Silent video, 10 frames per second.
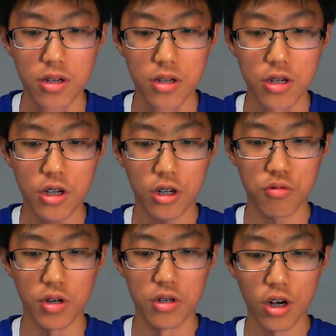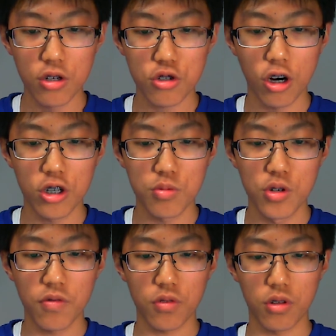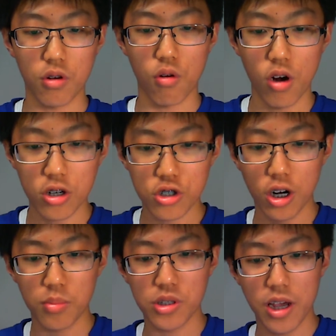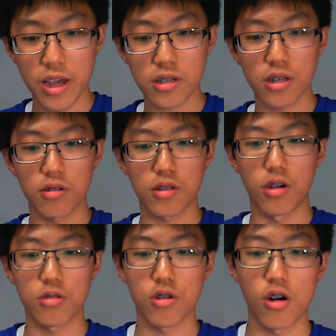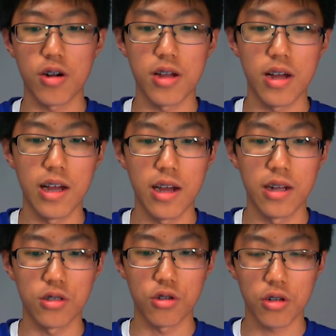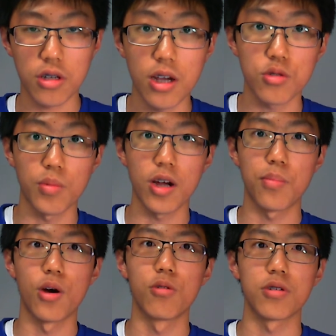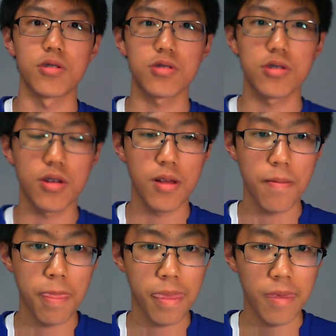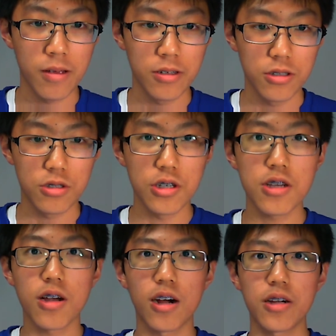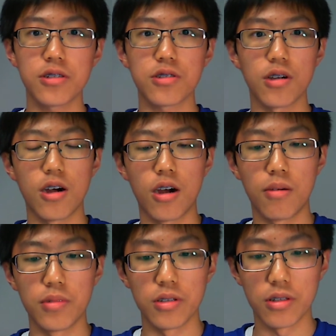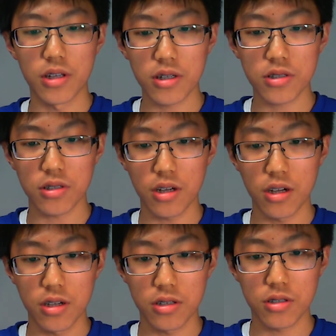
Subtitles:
he got to another charge move. The Cross Chop takes out the Altaria, and good game to my opponents. See guys, this is